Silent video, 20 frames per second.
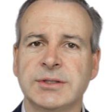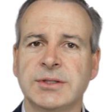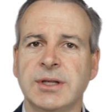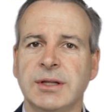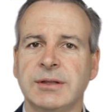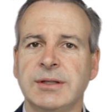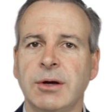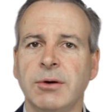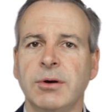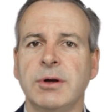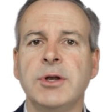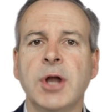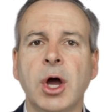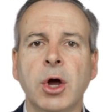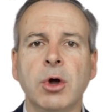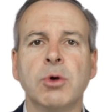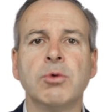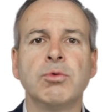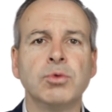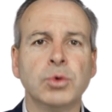that there are no
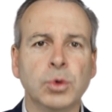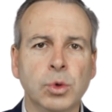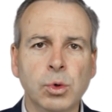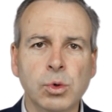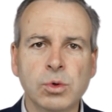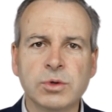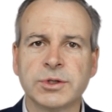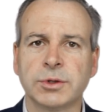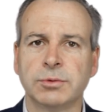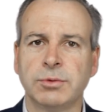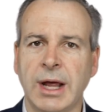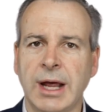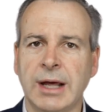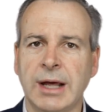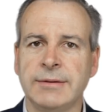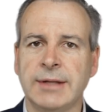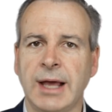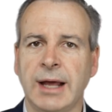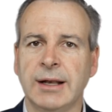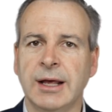rules around
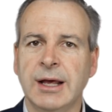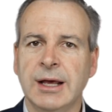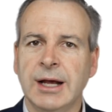that.